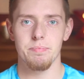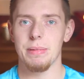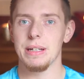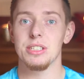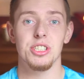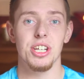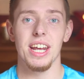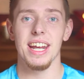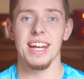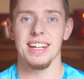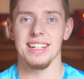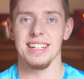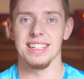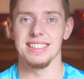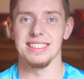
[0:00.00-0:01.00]

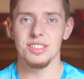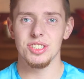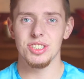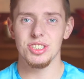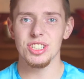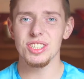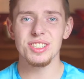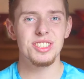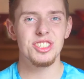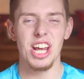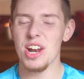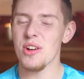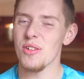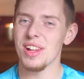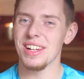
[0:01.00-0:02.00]
bitching and just
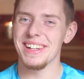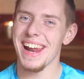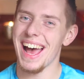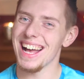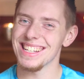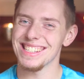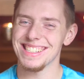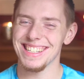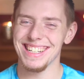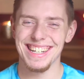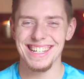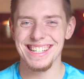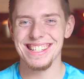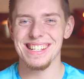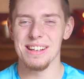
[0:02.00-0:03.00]
general
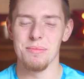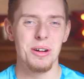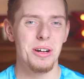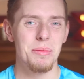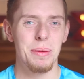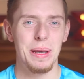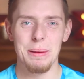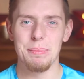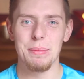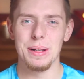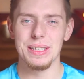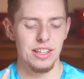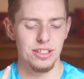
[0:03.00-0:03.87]
nastiness among people.